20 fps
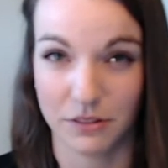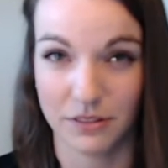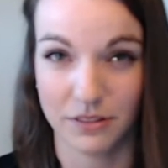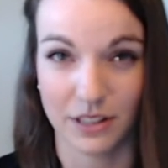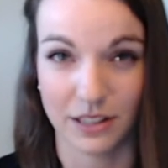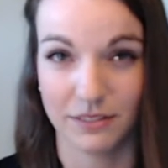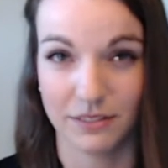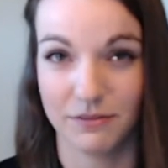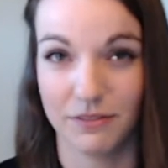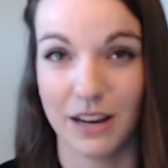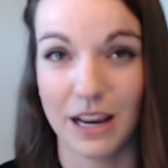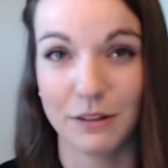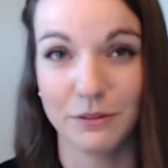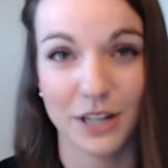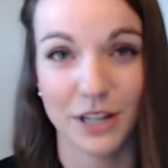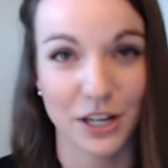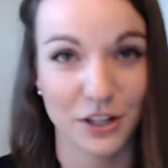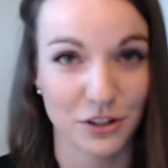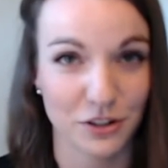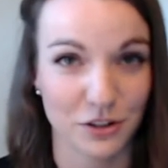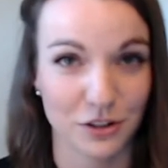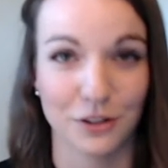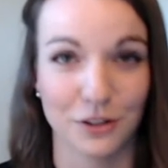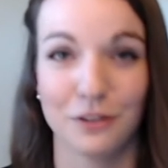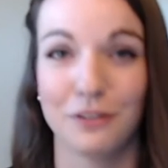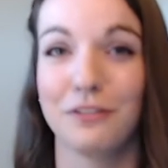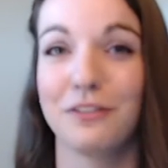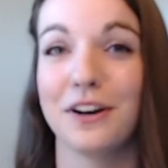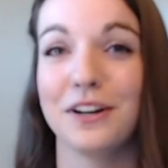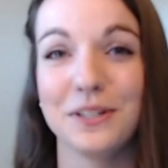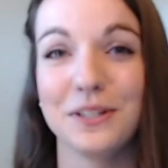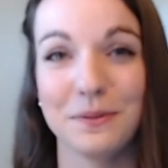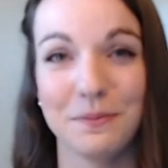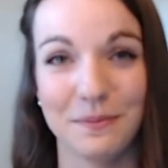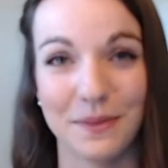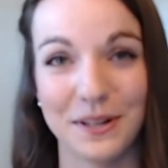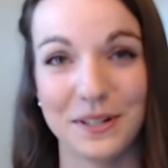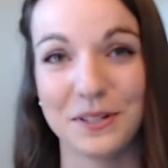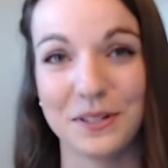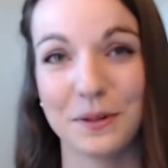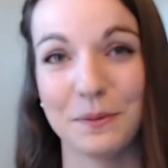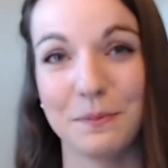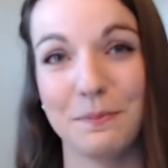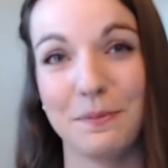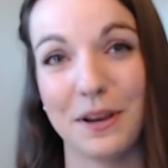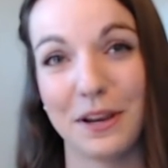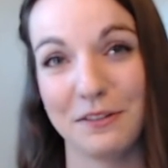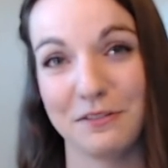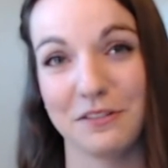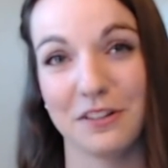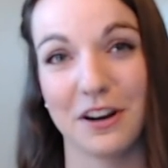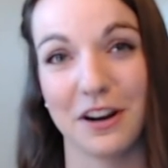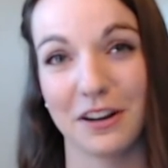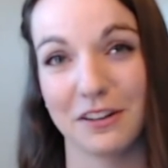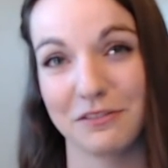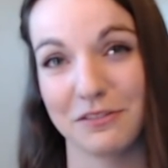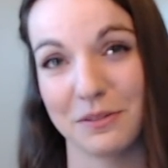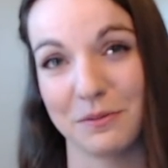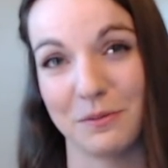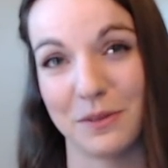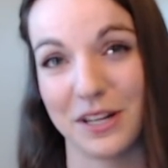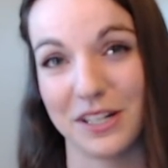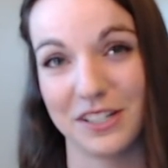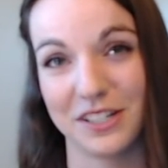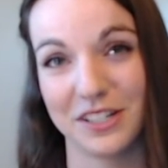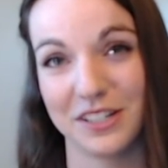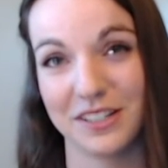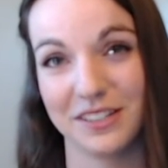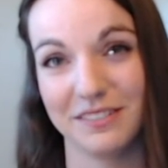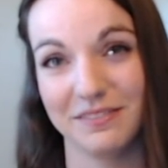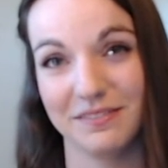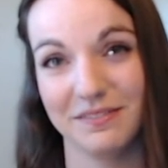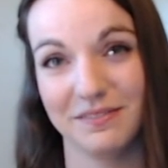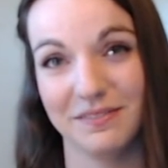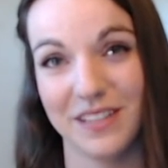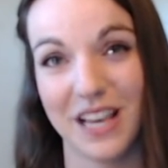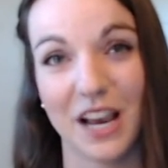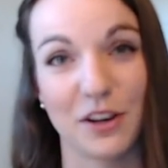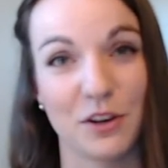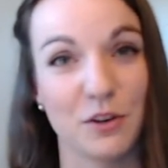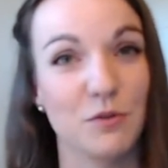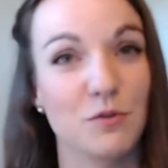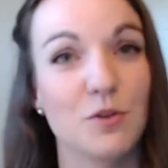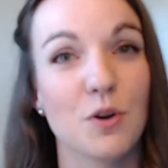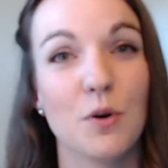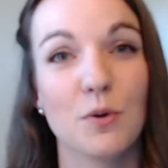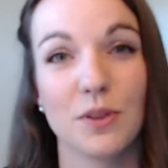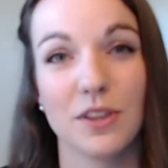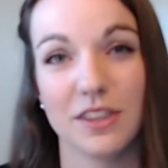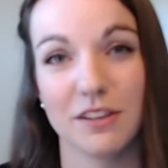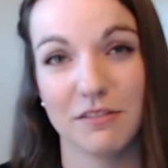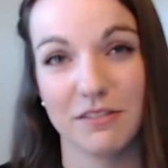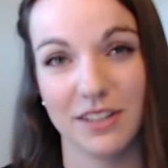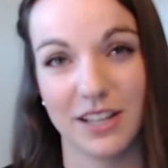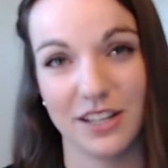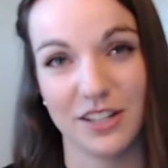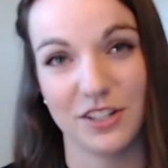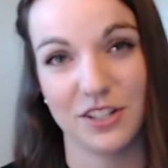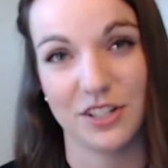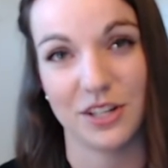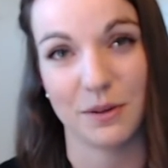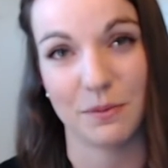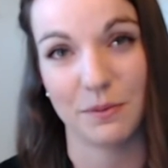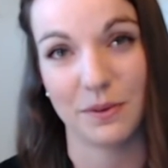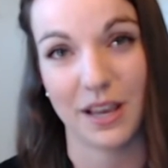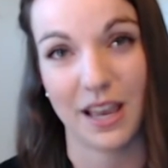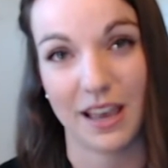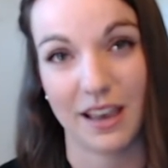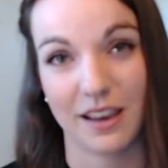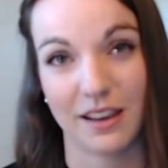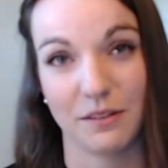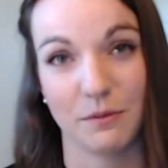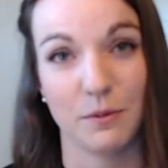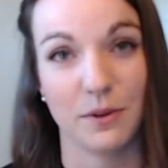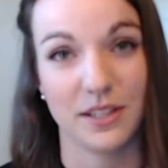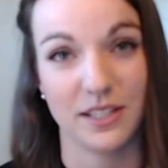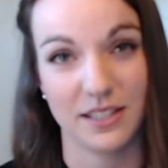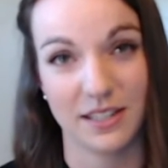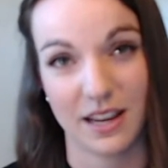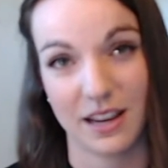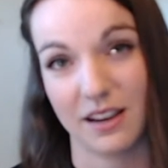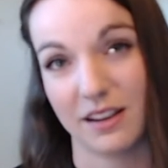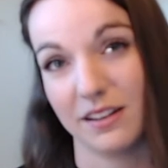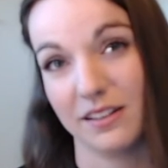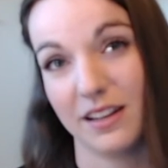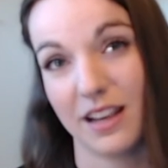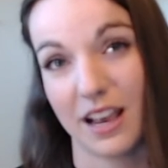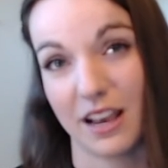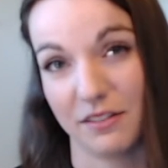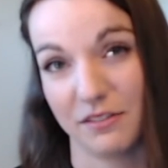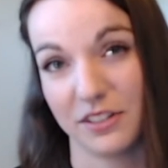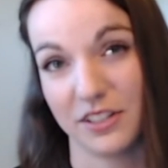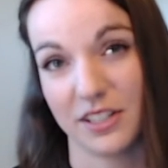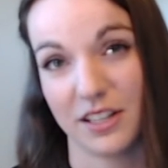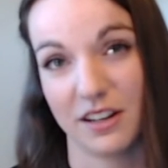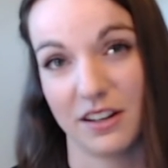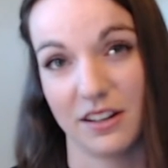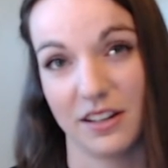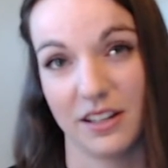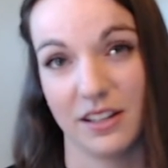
foundational, fundamental bedrock from which, you know that the relationship can withstand adversary.